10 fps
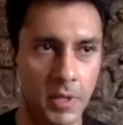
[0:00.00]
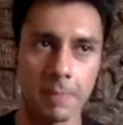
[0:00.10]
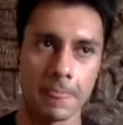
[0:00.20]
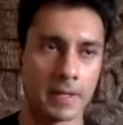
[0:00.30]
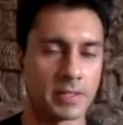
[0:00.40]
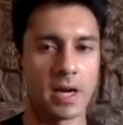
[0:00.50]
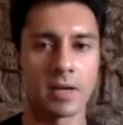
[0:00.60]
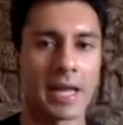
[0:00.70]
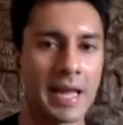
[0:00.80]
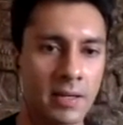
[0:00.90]
They start
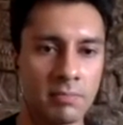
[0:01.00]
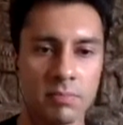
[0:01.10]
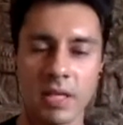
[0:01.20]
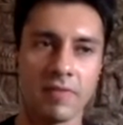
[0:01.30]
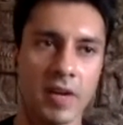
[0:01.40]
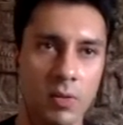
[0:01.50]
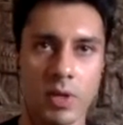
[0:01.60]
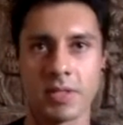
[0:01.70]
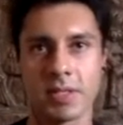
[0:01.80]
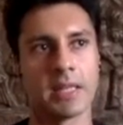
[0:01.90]
again, they fail
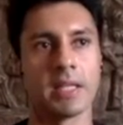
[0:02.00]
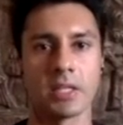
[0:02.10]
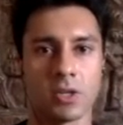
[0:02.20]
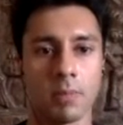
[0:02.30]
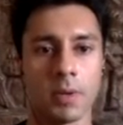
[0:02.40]
once and they stop.